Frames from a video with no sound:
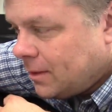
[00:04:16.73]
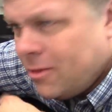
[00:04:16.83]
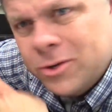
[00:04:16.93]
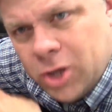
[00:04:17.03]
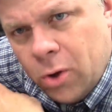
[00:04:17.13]

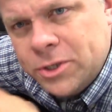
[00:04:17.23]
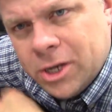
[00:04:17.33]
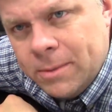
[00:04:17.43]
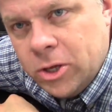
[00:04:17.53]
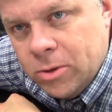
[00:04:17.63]
and there's always
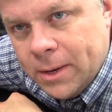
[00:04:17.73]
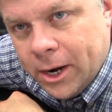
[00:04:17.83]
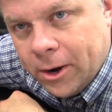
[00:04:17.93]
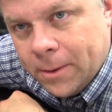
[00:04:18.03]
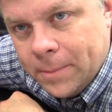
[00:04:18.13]
going to be human
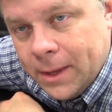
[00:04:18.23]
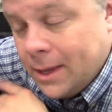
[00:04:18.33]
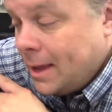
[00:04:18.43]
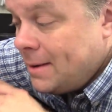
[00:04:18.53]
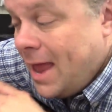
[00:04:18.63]
error.
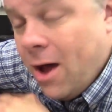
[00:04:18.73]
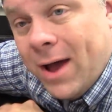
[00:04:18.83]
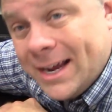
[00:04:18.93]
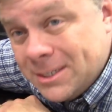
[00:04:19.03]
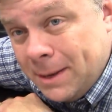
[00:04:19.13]
Now,
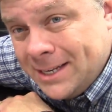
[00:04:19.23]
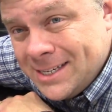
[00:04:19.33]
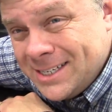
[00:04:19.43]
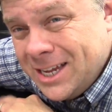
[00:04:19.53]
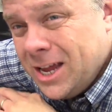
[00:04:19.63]
I expect to
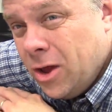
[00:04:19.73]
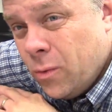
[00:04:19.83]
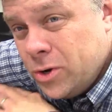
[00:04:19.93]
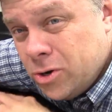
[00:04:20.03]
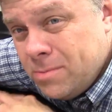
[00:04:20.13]
see,
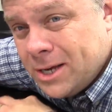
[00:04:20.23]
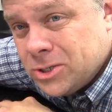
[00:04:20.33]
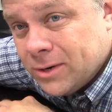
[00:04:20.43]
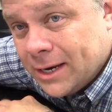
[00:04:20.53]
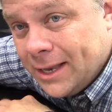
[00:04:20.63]
when you're
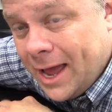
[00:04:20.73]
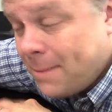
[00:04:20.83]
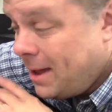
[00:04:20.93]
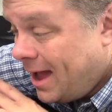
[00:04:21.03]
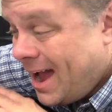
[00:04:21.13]
measuring in
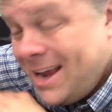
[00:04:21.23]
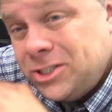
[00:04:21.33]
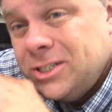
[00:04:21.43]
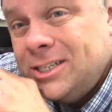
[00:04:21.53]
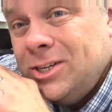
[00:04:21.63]
lab, I
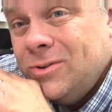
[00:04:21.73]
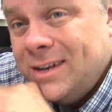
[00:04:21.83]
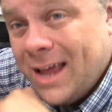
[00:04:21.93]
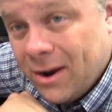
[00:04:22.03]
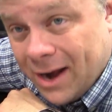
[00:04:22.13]
should see you
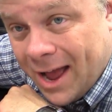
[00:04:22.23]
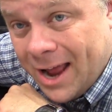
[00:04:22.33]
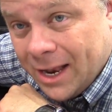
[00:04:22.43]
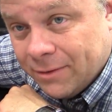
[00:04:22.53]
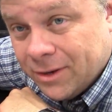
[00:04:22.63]
down at eye
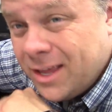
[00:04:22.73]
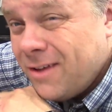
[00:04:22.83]
level.